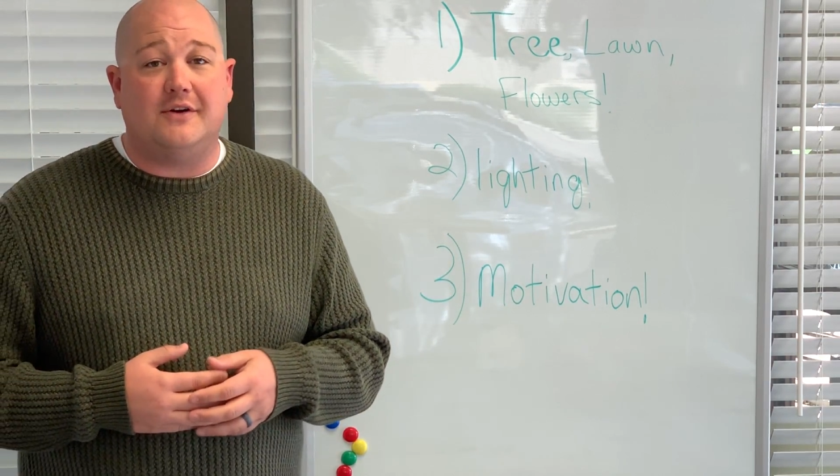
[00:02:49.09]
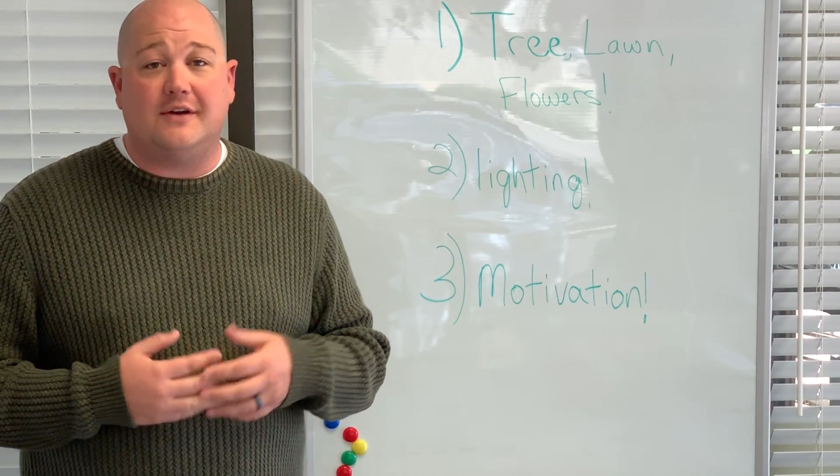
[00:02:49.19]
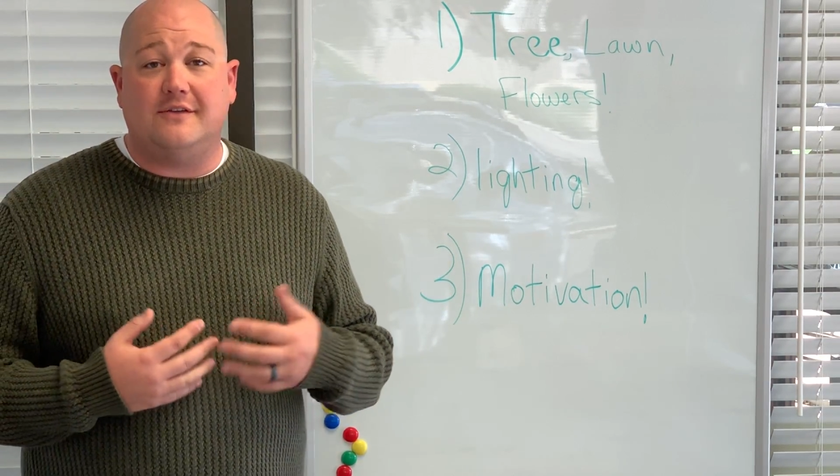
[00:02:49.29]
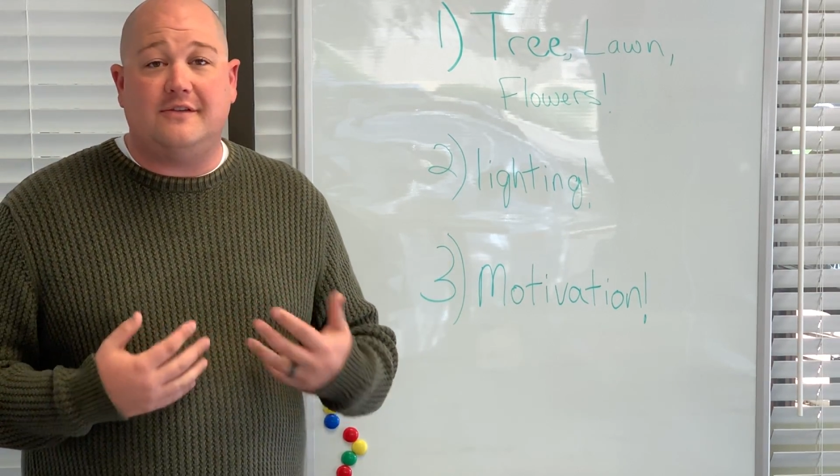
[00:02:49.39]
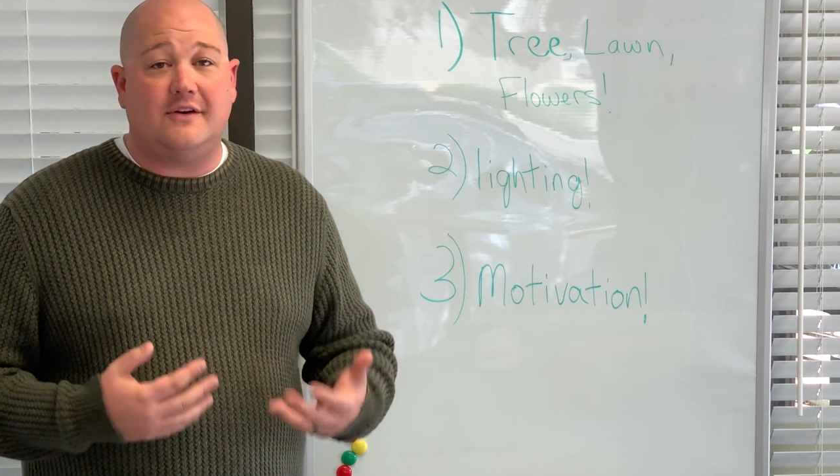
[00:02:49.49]
you're
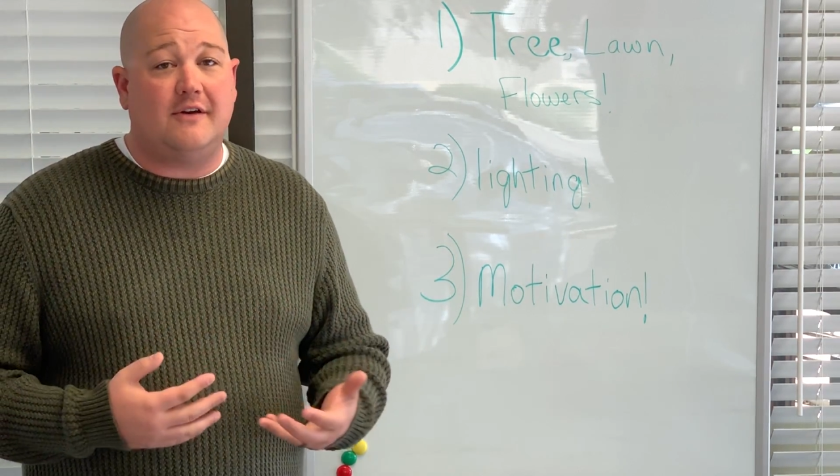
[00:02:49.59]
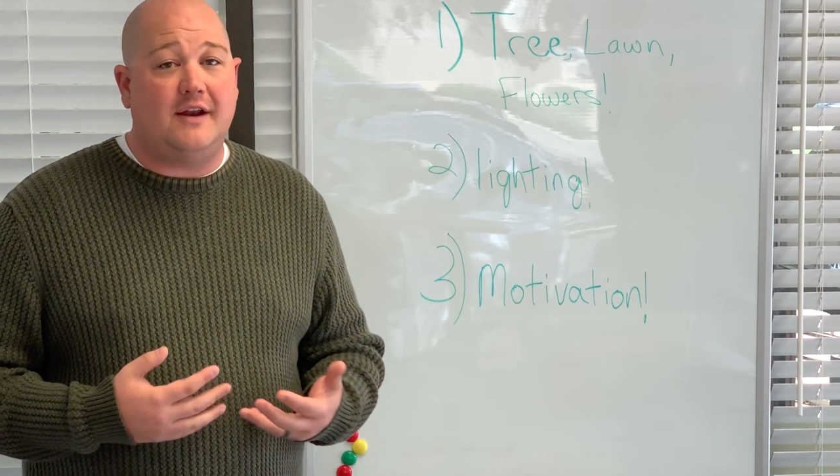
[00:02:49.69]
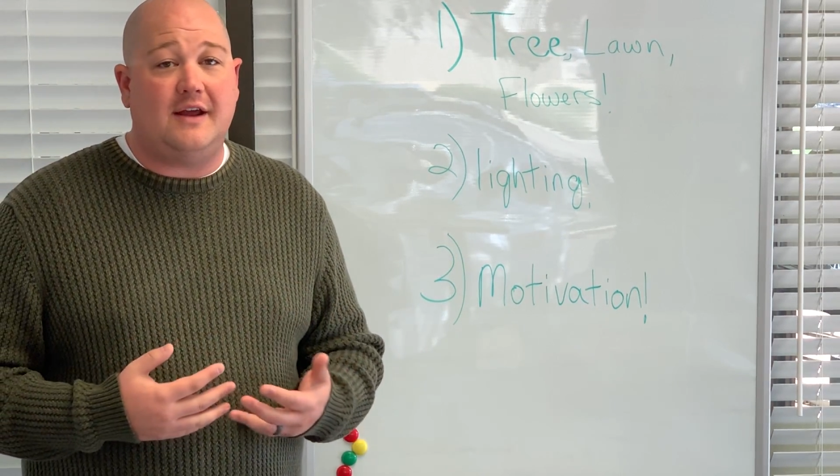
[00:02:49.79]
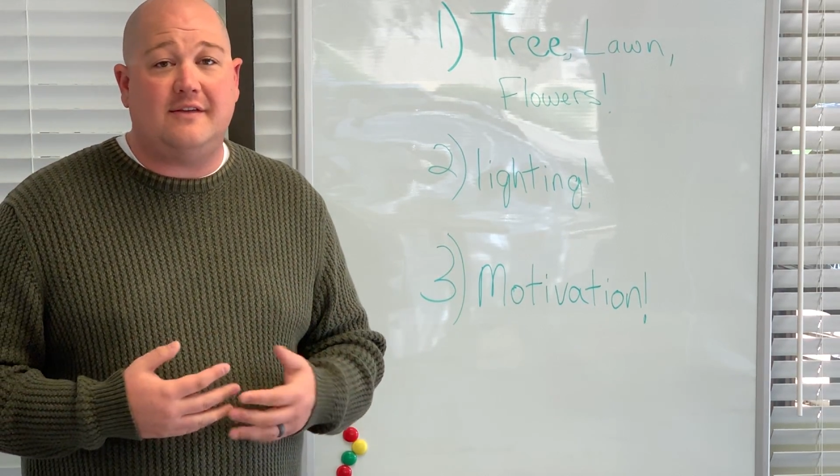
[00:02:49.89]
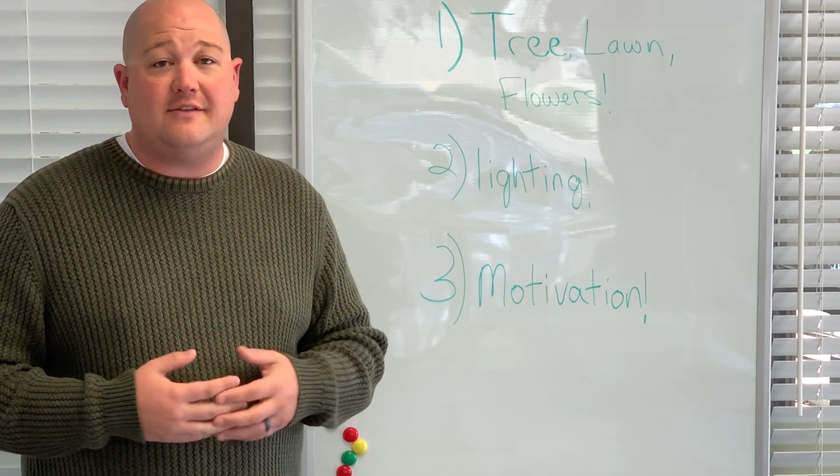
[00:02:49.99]

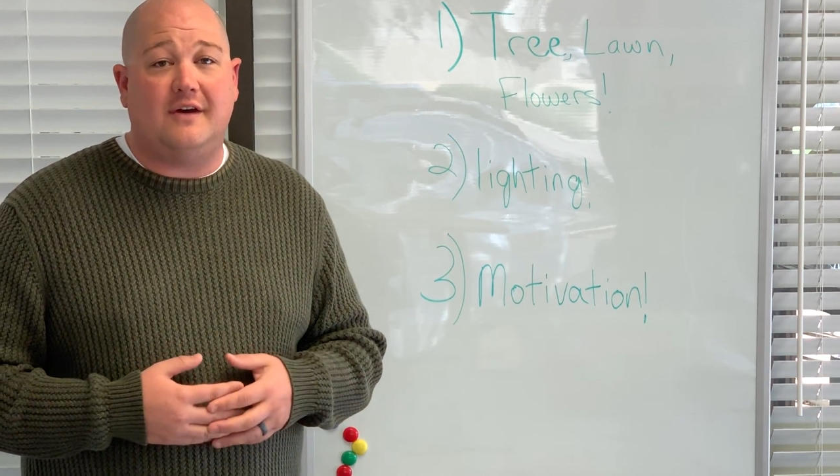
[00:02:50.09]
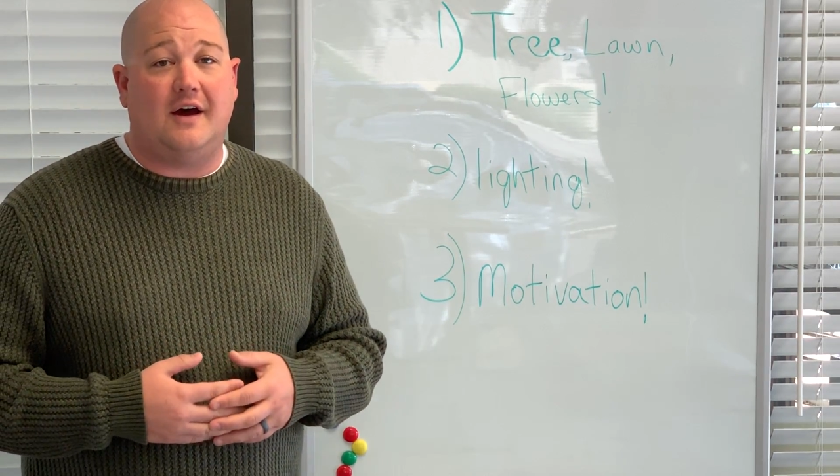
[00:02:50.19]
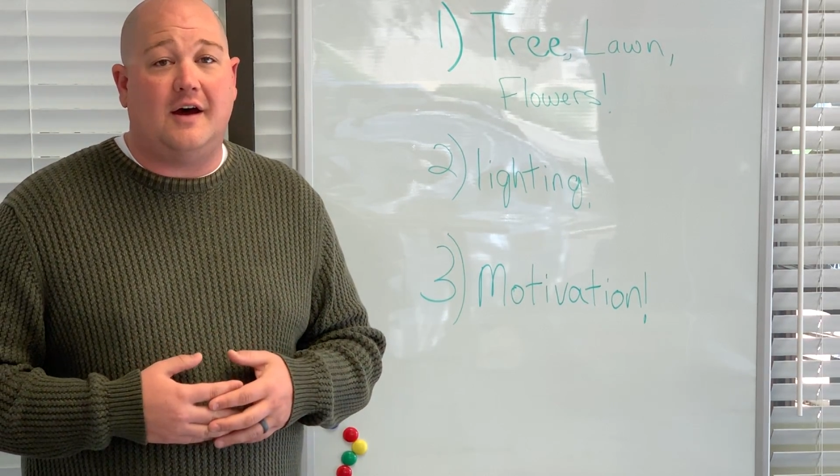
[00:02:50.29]
considering it,